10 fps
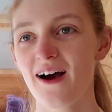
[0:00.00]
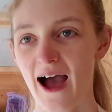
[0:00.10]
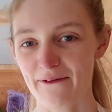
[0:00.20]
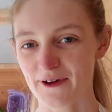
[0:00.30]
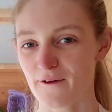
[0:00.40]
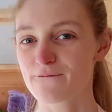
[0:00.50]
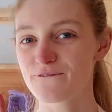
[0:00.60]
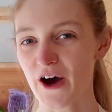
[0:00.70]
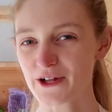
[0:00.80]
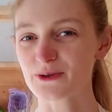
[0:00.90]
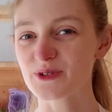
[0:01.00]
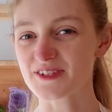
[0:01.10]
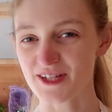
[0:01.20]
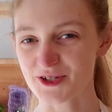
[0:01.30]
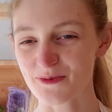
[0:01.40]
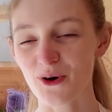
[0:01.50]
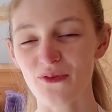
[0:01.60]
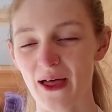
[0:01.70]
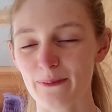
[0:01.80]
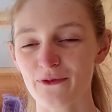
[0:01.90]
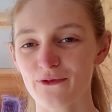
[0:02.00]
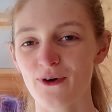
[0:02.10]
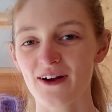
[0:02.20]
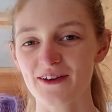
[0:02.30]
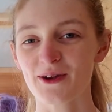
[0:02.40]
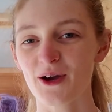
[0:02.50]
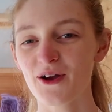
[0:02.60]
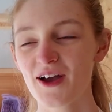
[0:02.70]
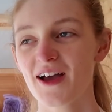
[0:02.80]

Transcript: I have like a final decision on that before I,